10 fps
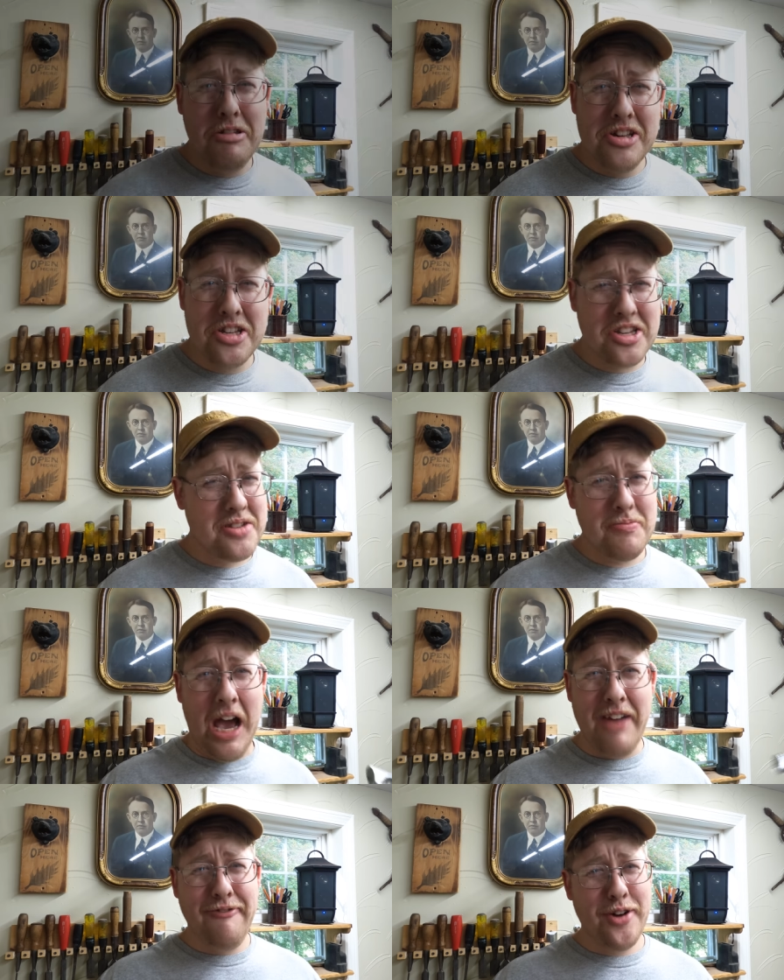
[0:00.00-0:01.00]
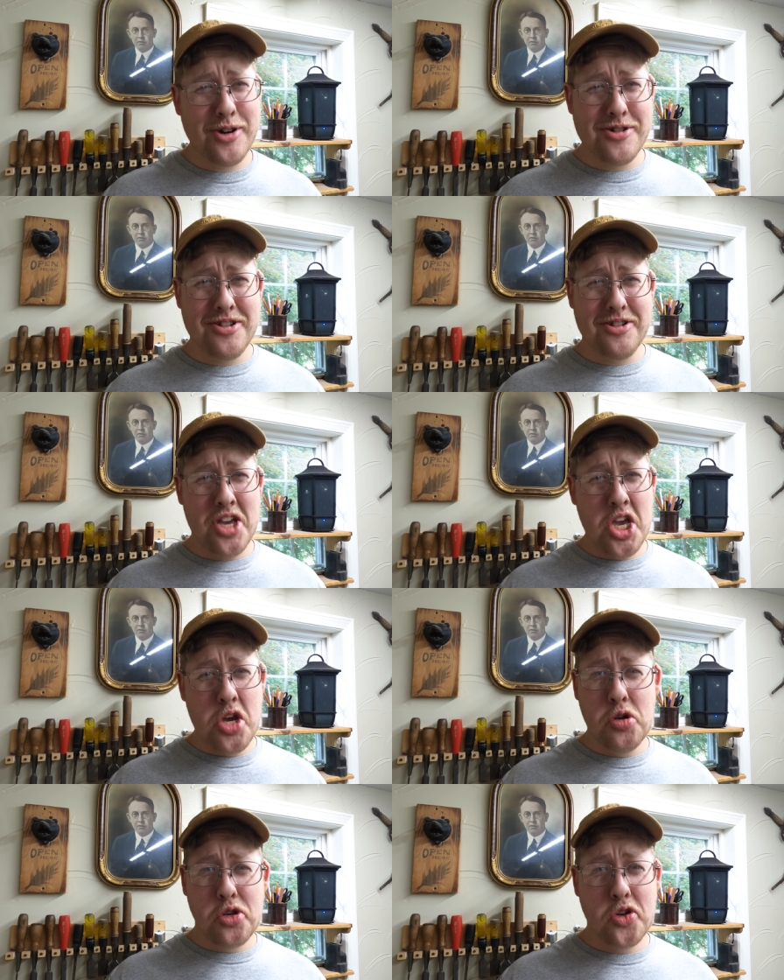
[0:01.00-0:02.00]
This is my first
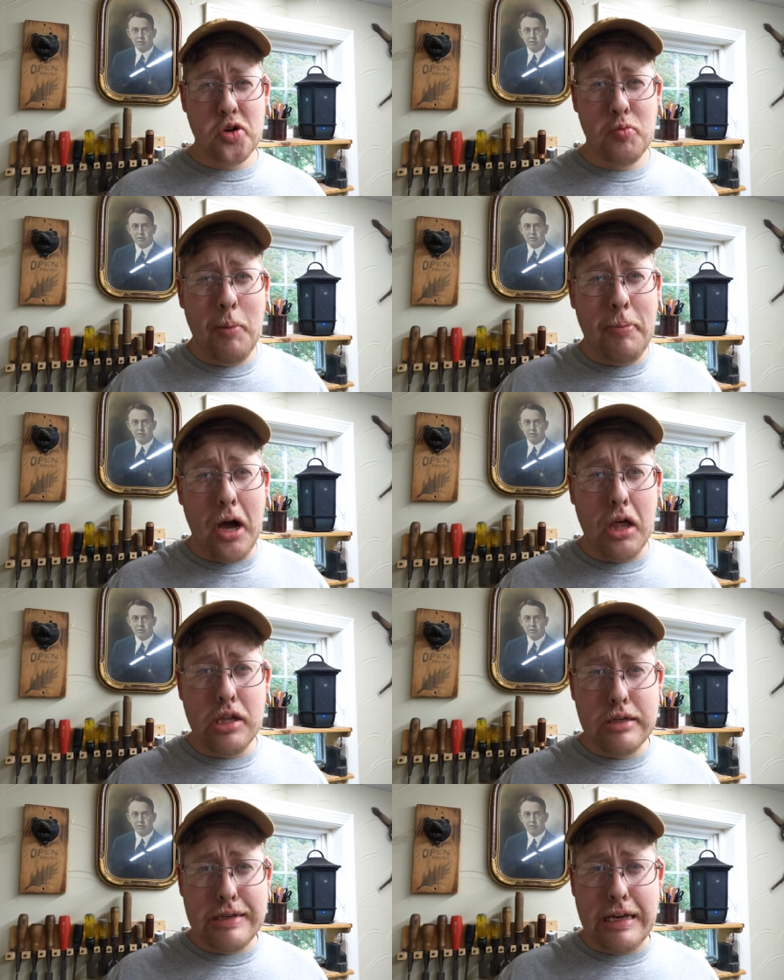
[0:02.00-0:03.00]
YouTube apology.